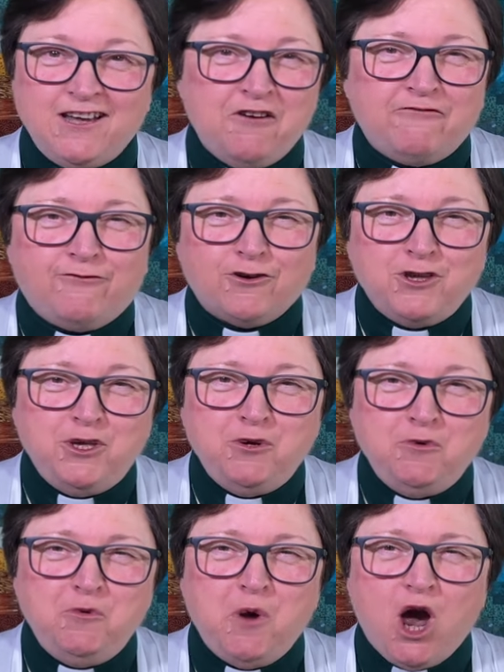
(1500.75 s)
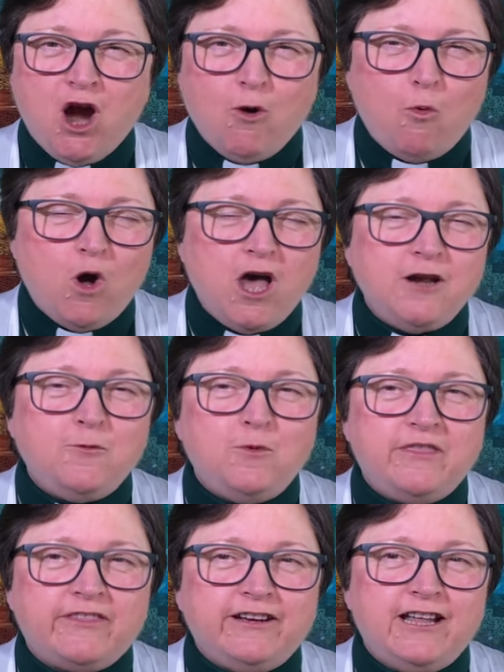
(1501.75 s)
for you are one
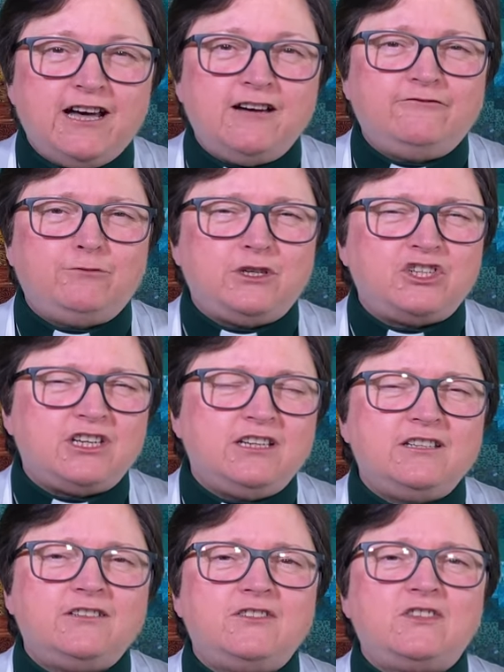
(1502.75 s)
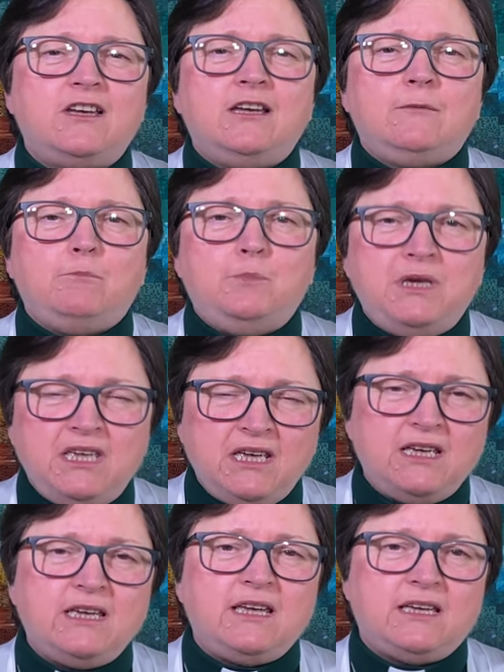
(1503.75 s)
with the love which is
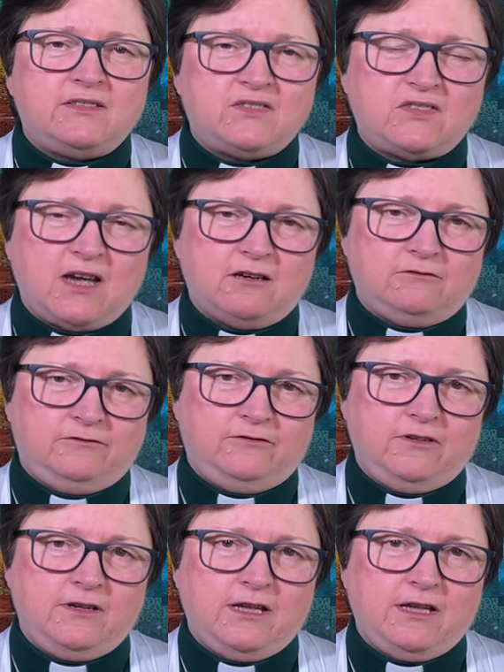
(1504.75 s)
being itself,